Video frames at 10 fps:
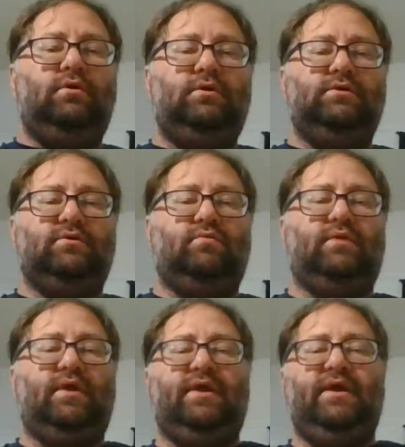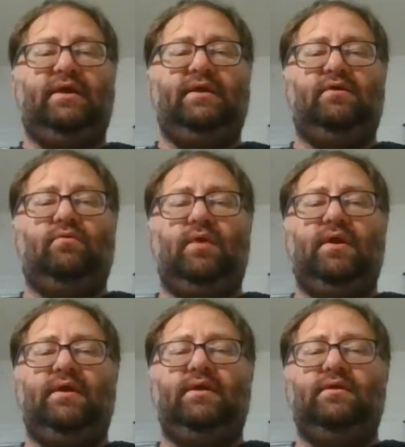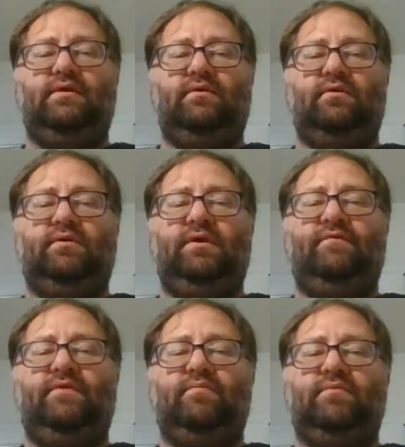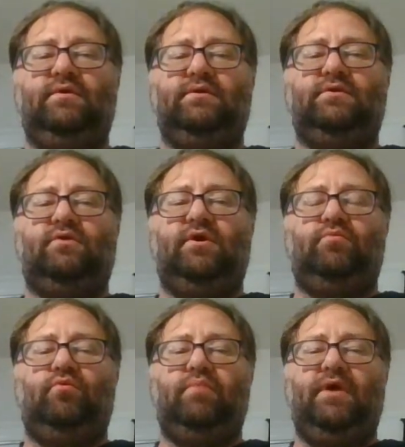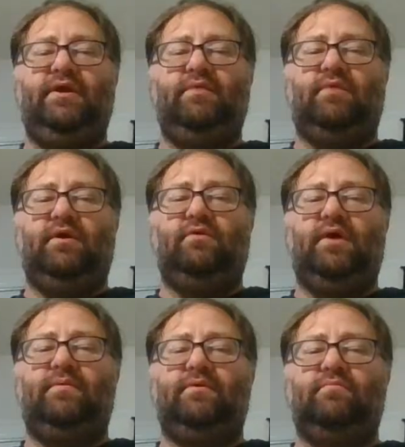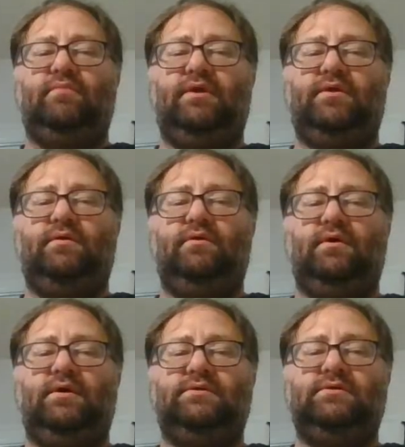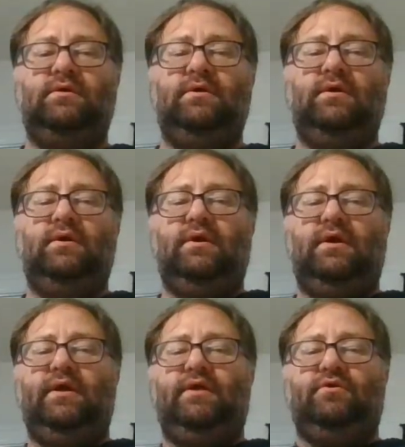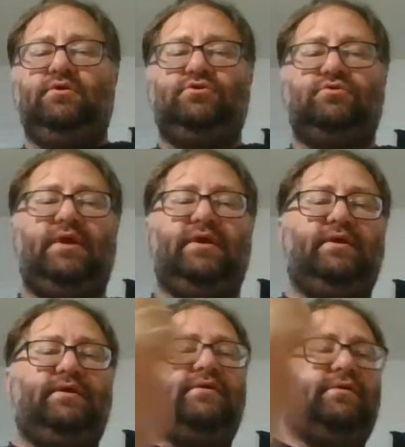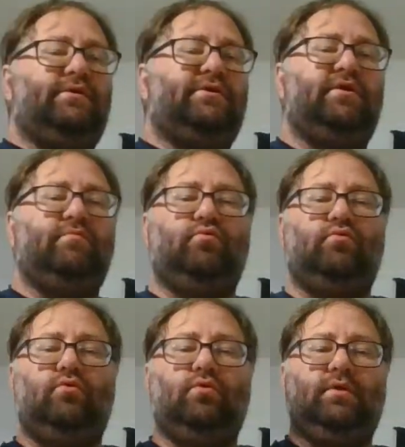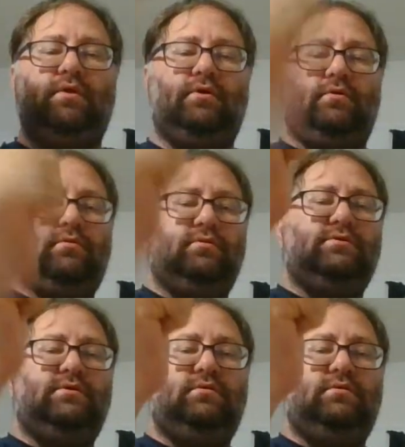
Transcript: So they can't get away. You're giving them incredible pain by grabbing them by the nuts, and you're striking into the temple or the nose.